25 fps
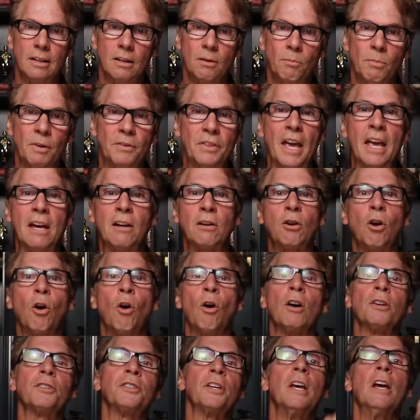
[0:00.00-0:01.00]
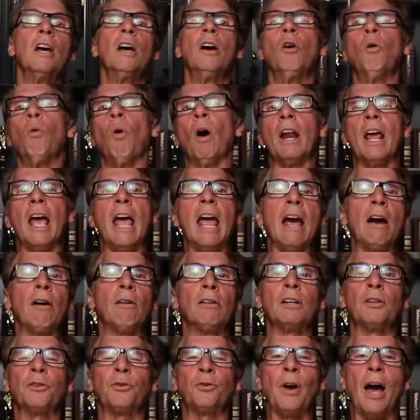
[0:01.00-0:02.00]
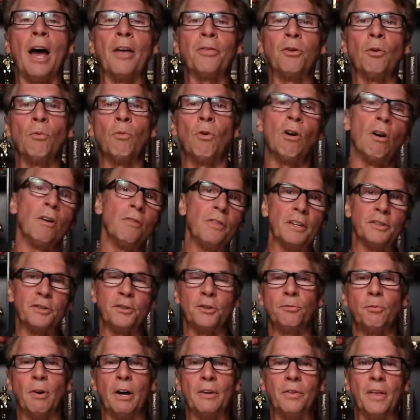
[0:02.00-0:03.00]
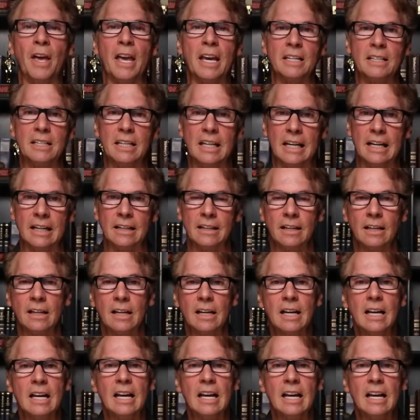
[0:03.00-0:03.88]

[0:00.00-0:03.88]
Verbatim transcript: But they, of course, want to herald it throughout the world. This is what they did.